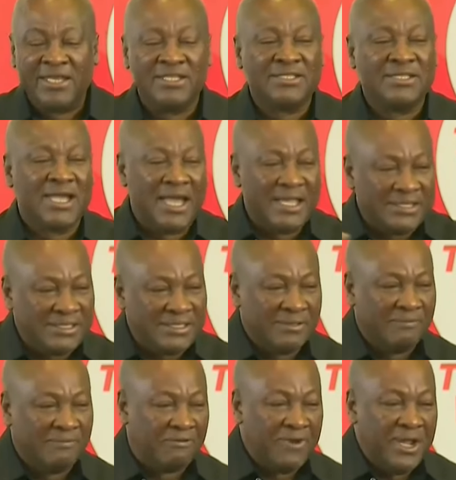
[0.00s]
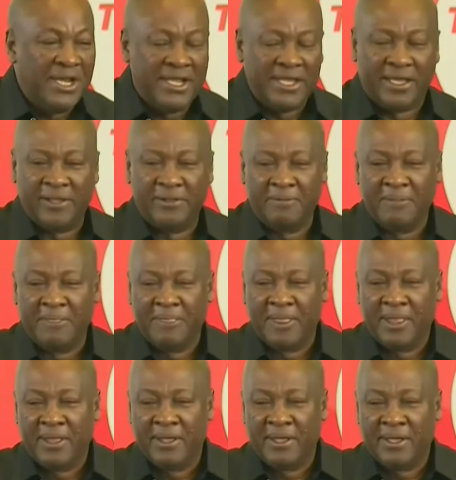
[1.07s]
and discuss freely
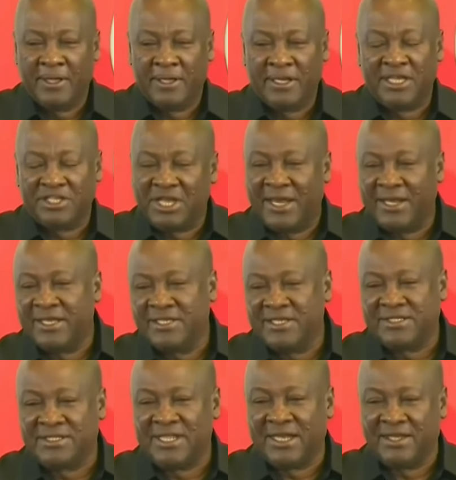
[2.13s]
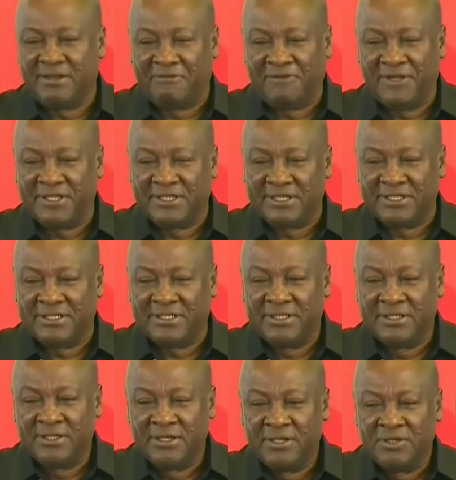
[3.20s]
the challenges that it
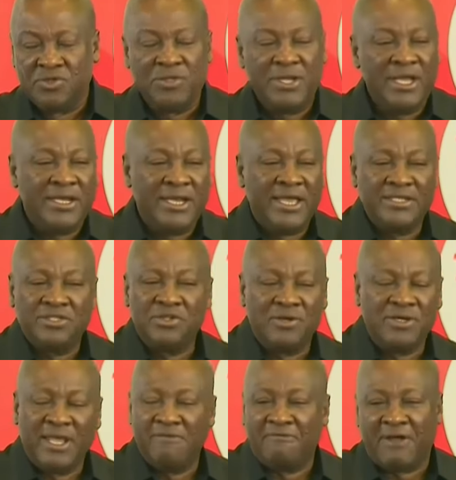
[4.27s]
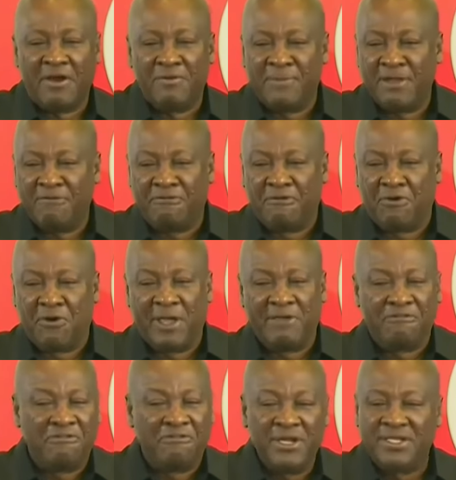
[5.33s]
faces. Today, there is not the environment
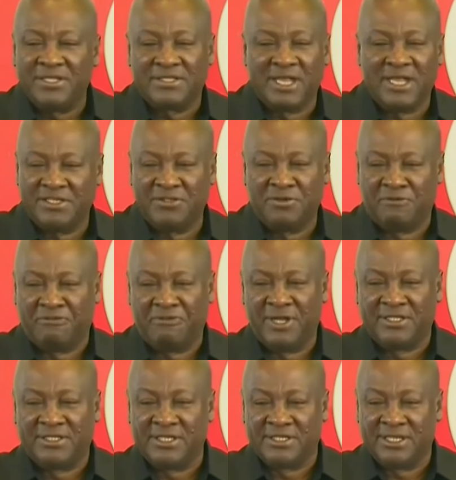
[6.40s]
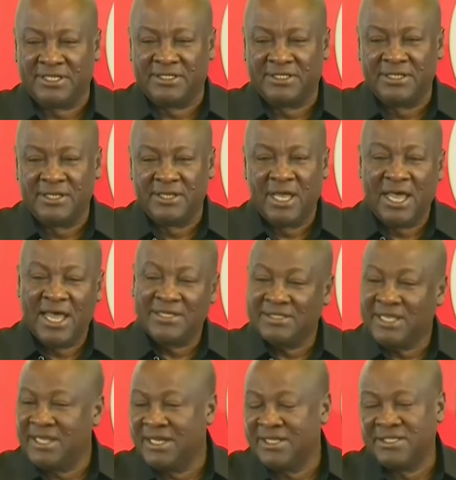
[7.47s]
for a free discussion of free SHS.
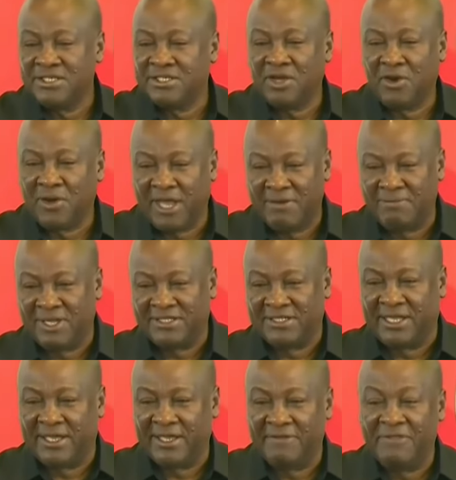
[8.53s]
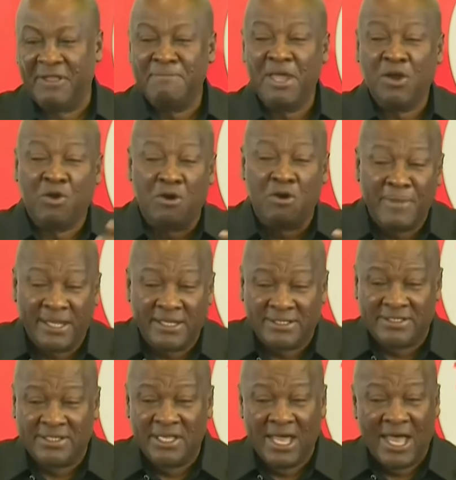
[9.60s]
Ask any teacher or headmaster. If they make
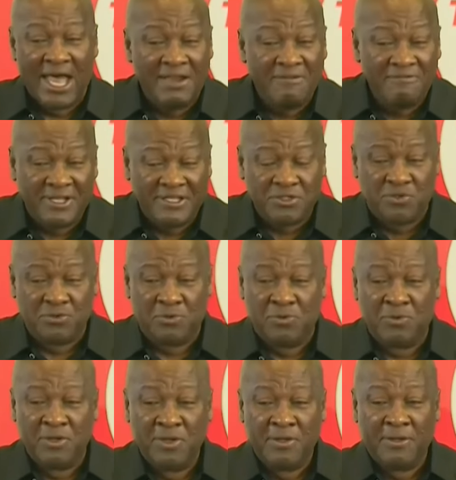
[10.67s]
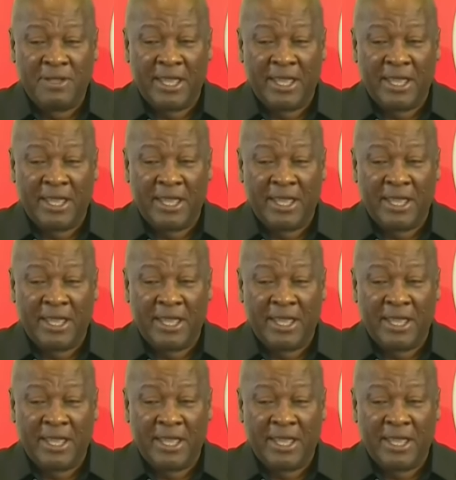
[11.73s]
comments adverse to